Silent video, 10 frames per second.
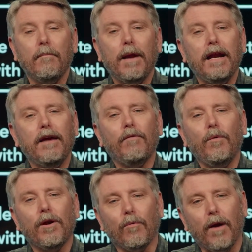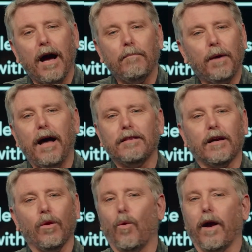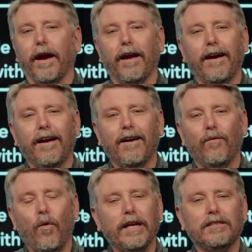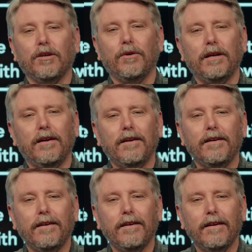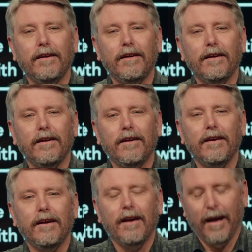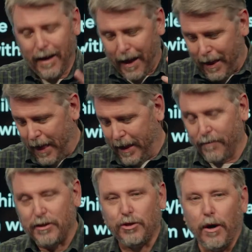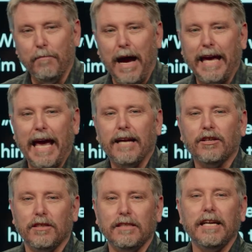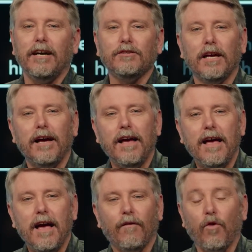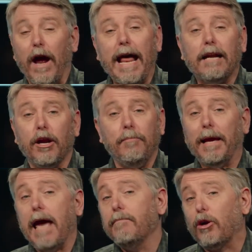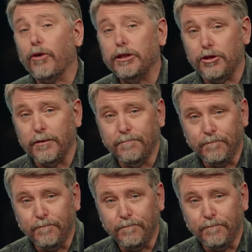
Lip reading: but I never want to rob God the glory of what he's doing. I think of a story Mike Anderson tells of right after he became a Christian.